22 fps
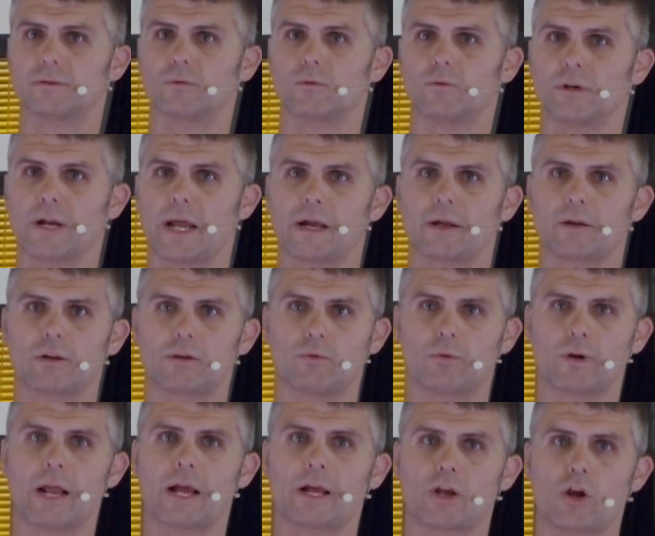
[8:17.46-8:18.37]
We're
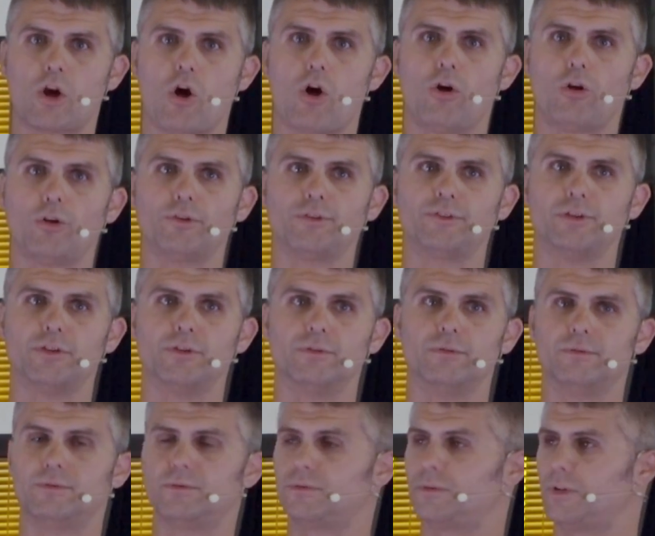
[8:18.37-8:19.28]
not called
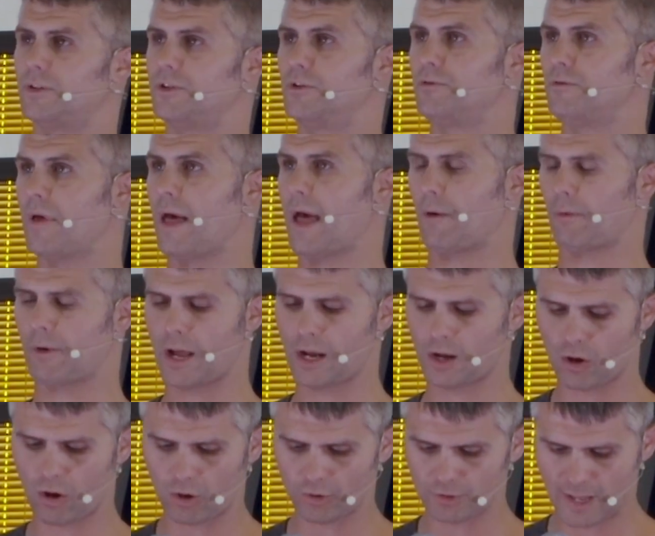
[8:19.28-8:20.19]
to do that. We're
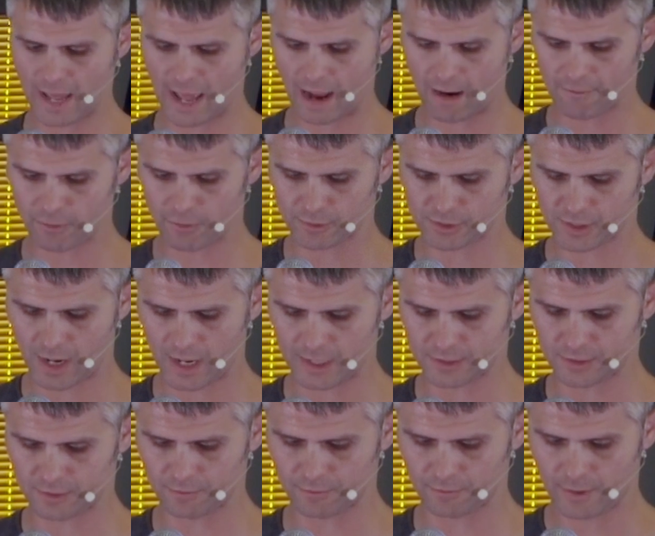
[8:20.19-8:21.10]
not called to have those
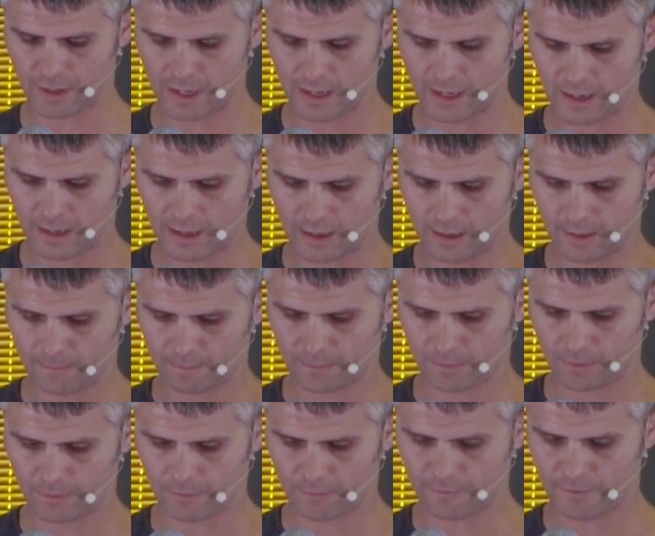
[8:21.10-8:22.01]
kinds of
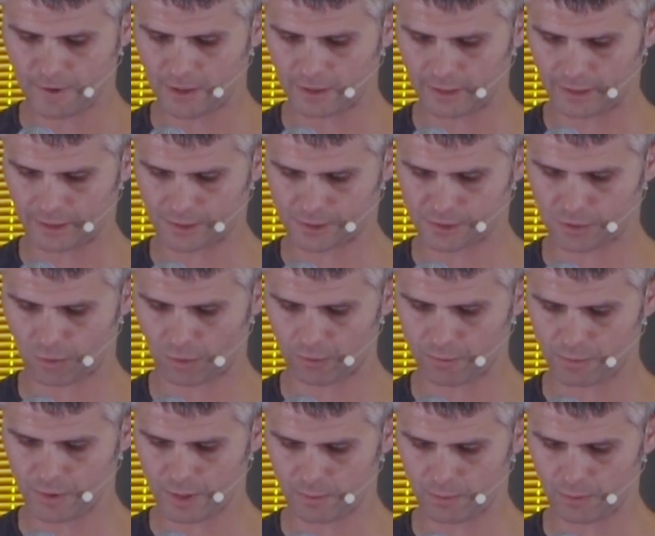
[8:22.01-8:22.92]
feelings
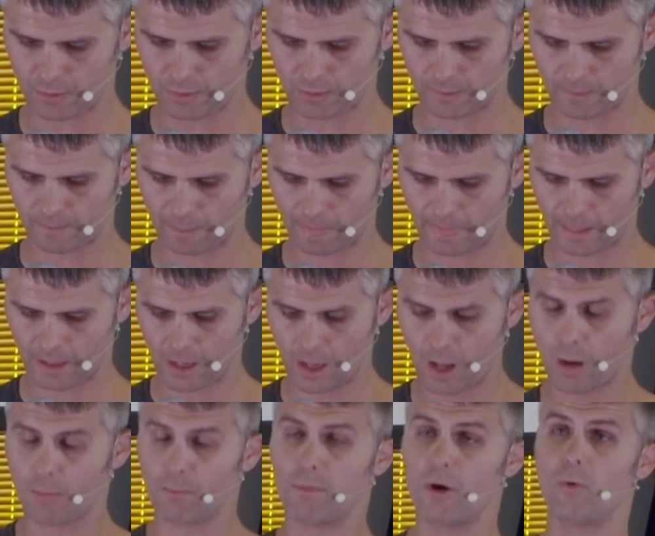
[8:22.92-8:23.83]
toward people.
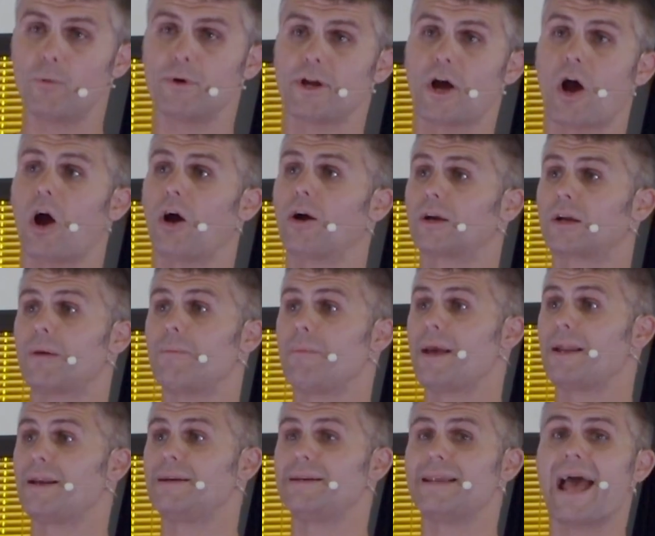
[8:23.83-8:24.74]
But we are
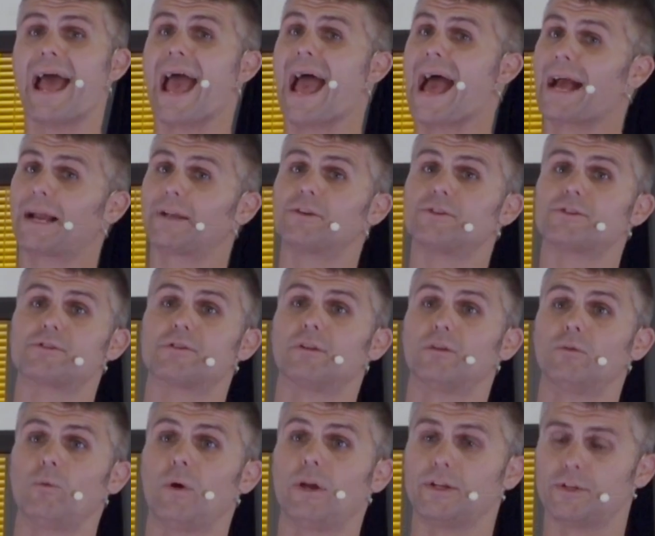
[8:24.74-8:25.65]
commanded to act a
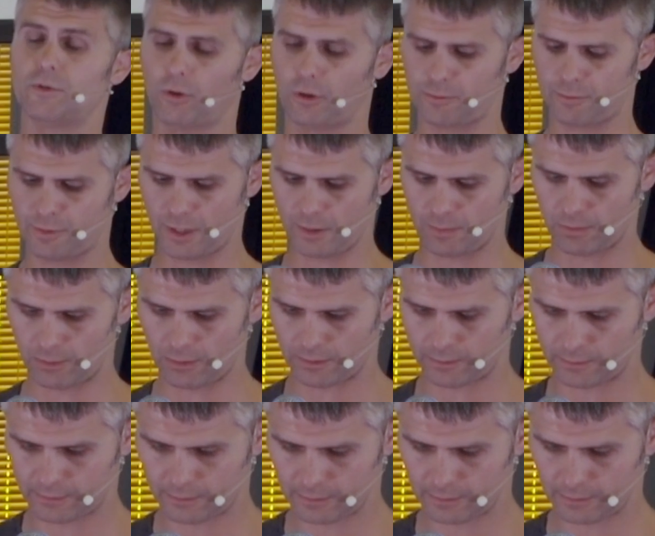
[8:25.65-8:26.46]
certain way toward people.